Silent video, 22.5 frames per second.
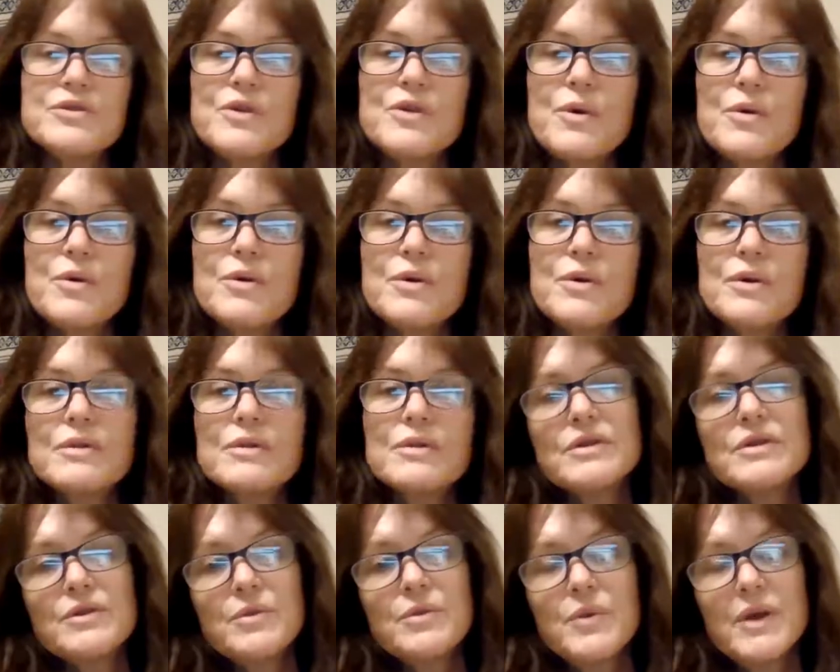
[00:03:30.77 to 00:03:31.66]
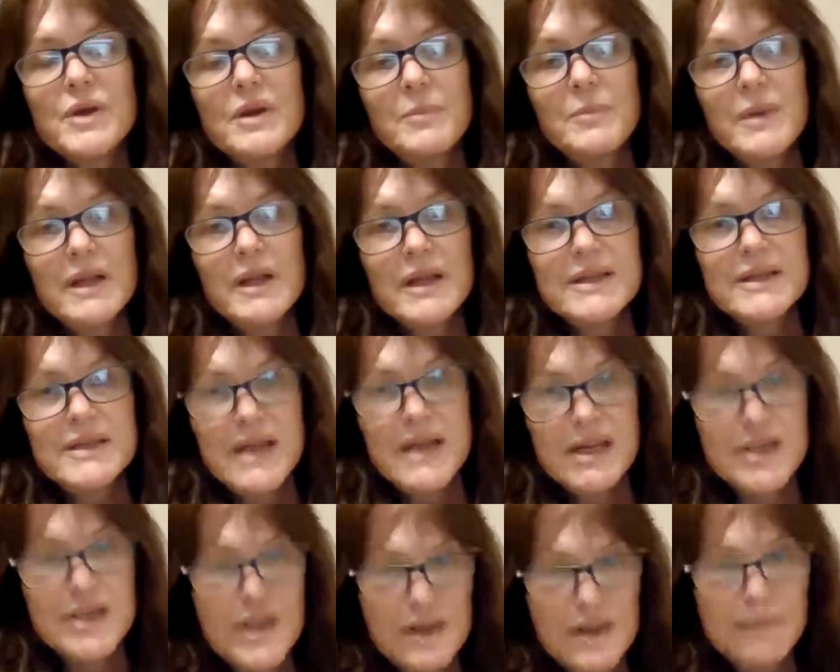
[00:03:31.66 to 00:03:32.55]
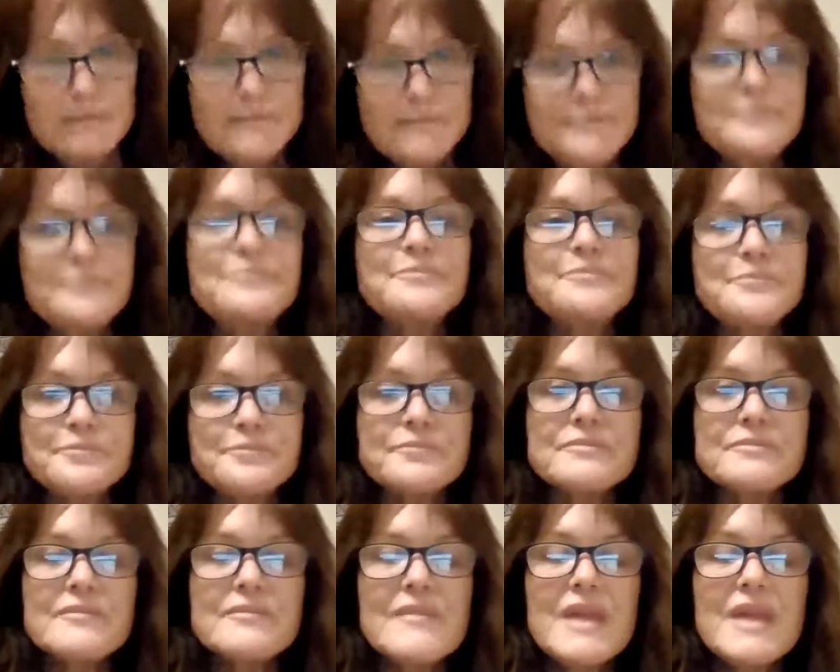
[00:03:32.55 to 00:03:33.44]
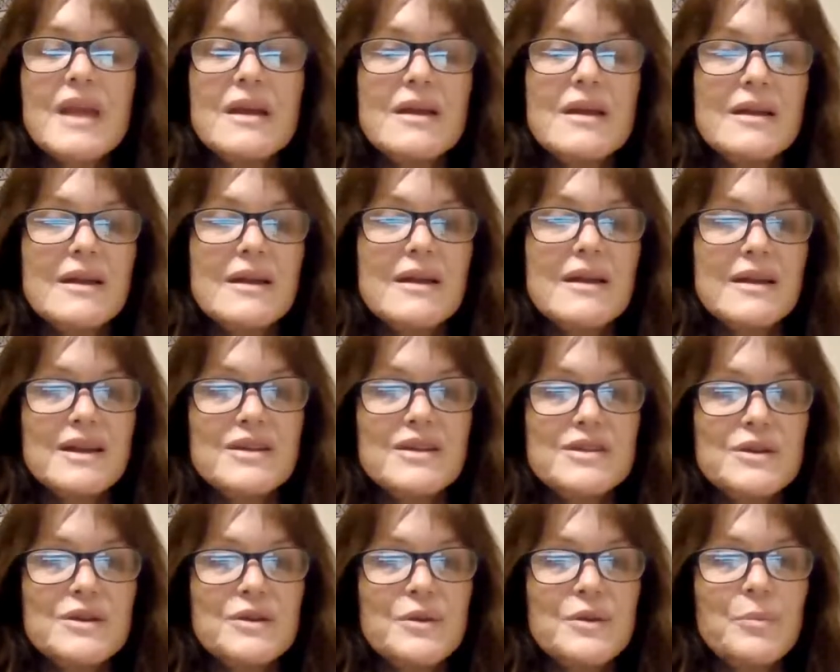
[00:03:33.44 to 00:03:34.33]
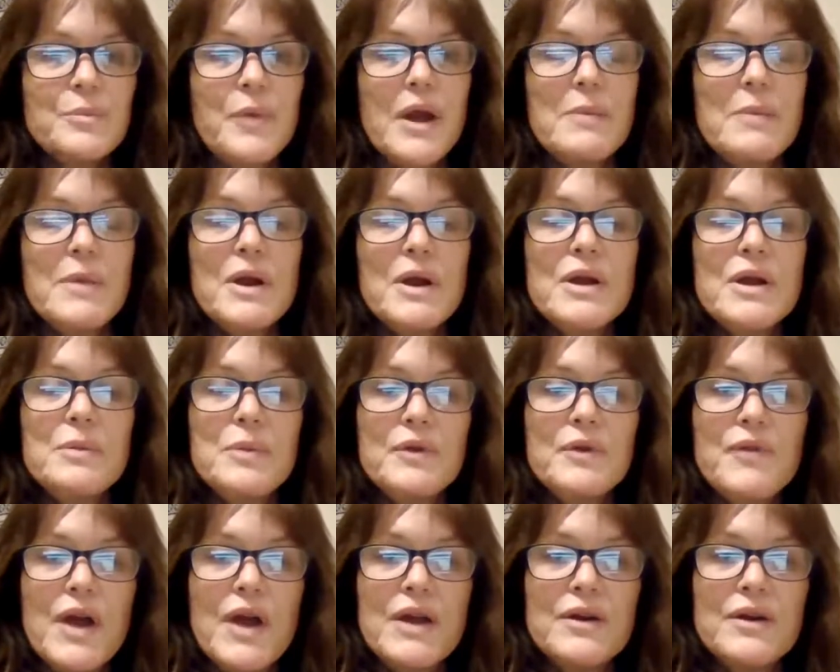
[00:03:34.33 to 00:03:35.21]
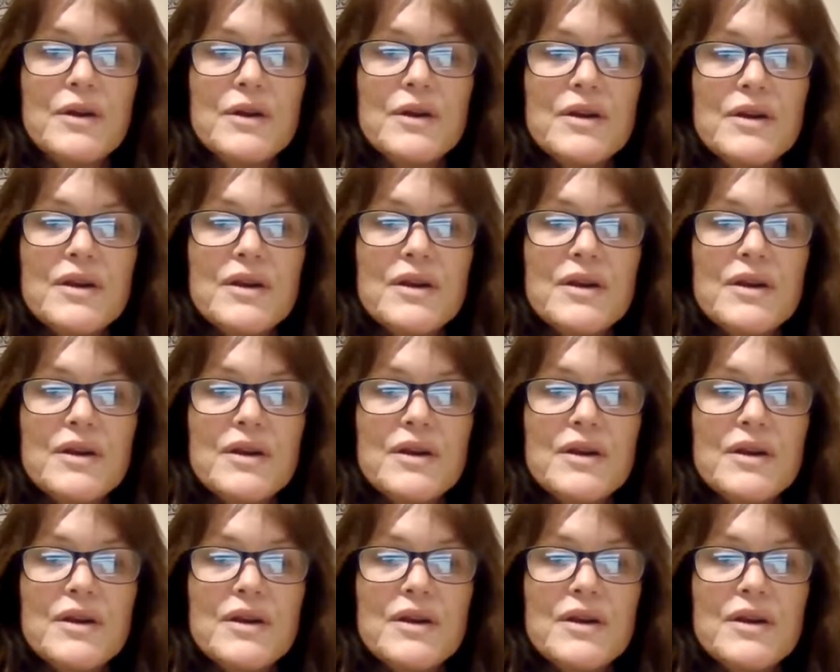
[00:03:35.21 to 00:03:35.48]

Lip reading: or to rehabilitation. Because you're the primary provider.